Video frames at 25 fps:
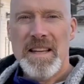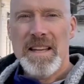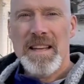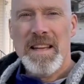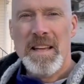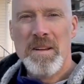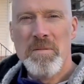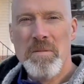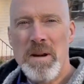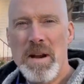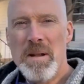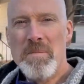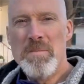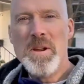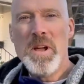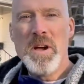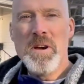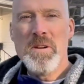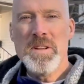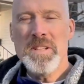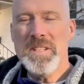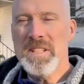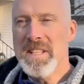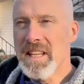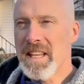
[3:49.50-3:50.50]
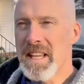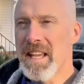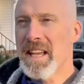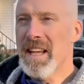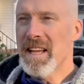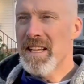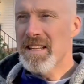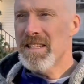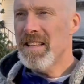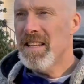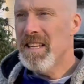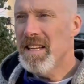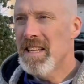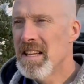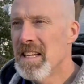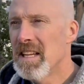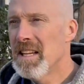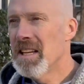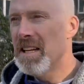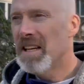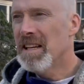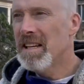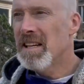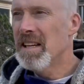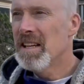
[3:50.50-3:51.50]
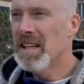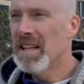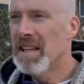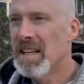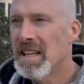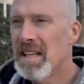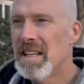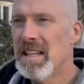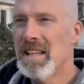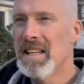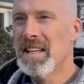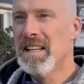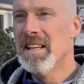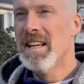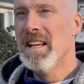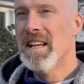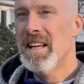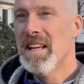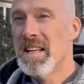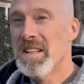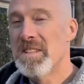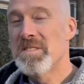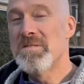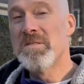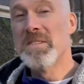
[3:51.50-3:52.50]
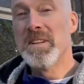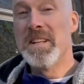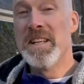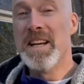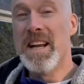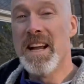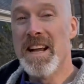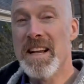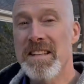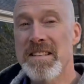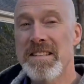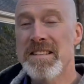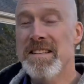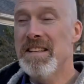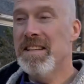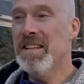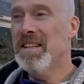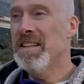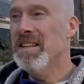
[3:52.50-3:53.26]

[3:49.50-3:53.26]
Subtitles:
And what I'm noticing is it's really nice.